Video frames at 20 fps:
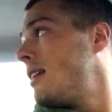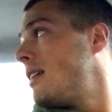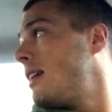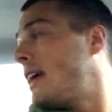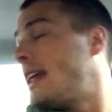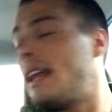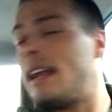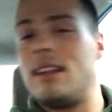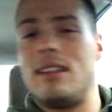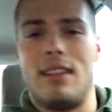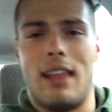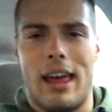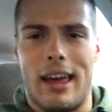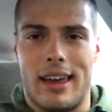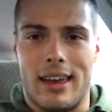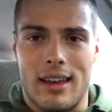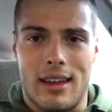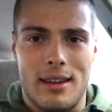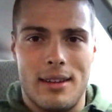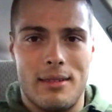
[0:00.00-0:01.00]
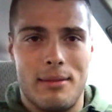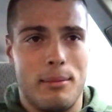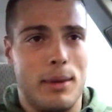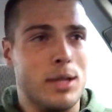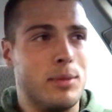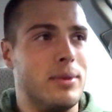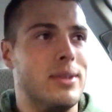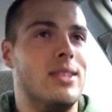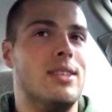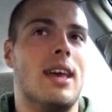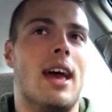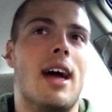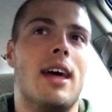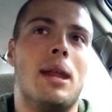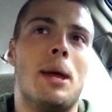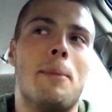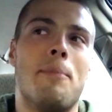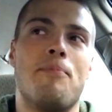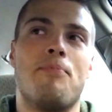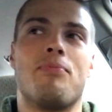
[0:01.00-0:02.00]
and I don't like it. It makes me sad.
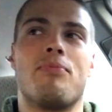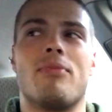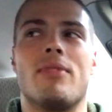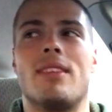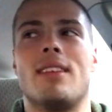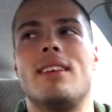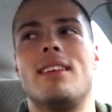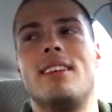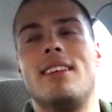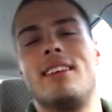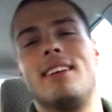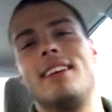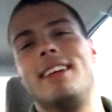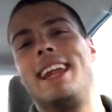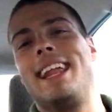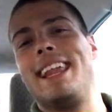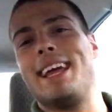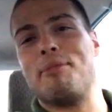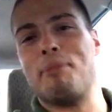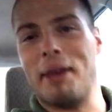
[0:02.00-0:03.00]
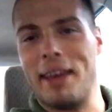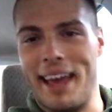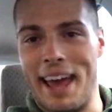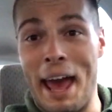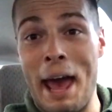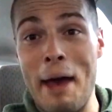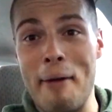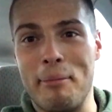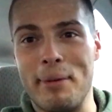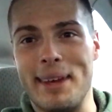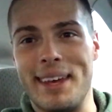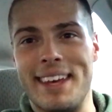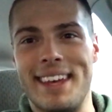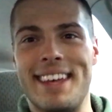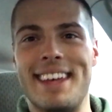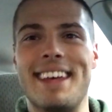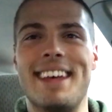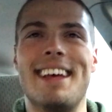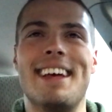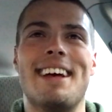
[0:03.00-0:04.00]
And I like being happy.
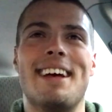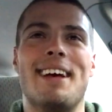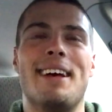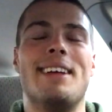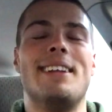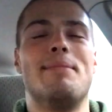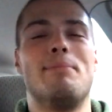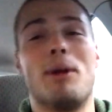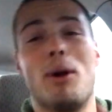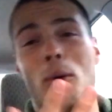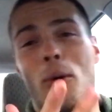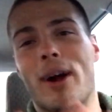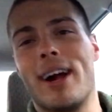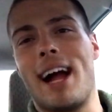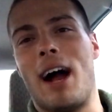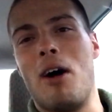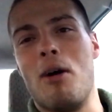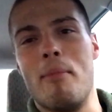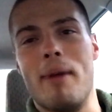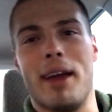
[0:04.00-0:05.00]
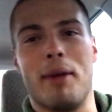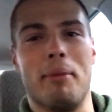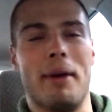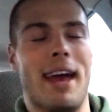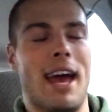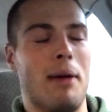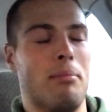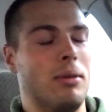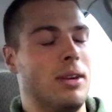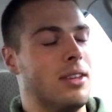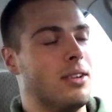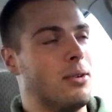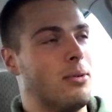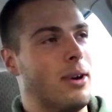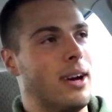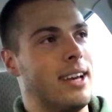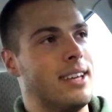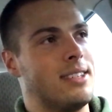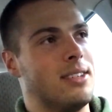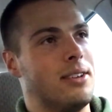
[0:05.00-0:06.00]
But a workout will make me happy either
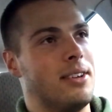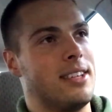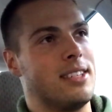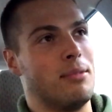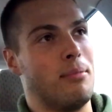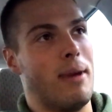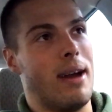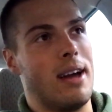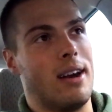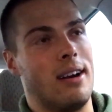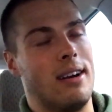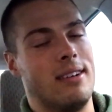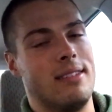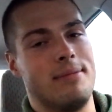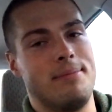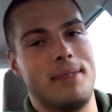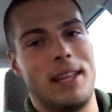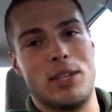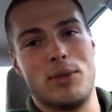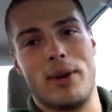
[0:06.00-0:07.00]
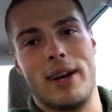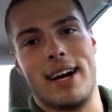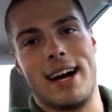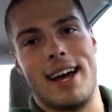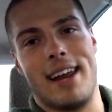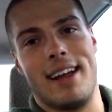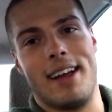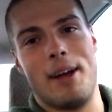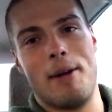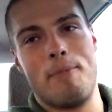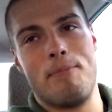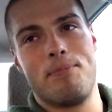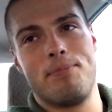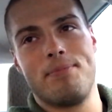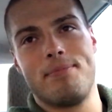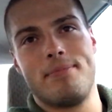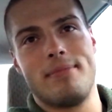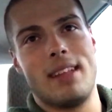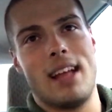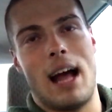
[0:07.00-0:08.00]
way, so it doesn't matter. That's why
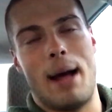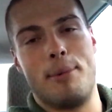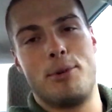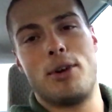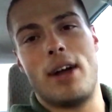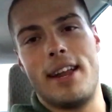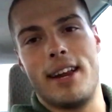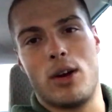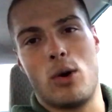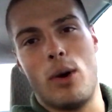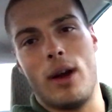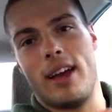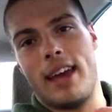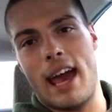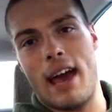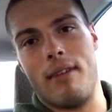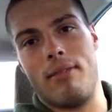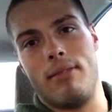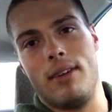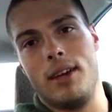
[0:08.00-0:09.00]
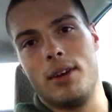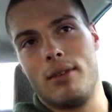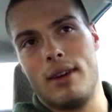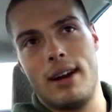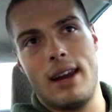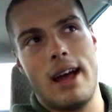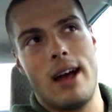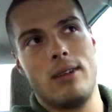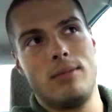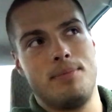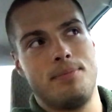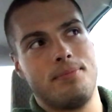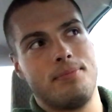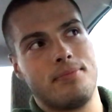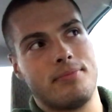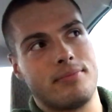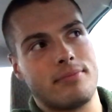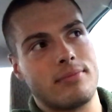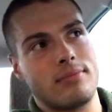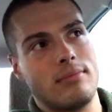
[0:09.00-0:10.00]
I'm trying to quit caffeine right now,
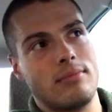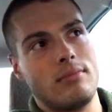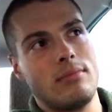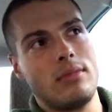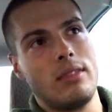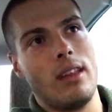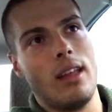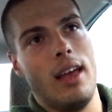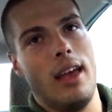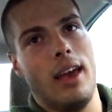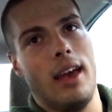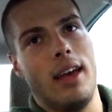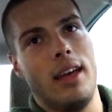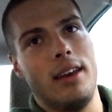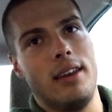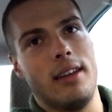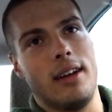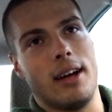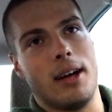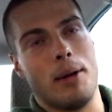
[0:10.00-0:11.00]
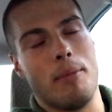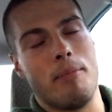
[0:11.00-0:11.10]
and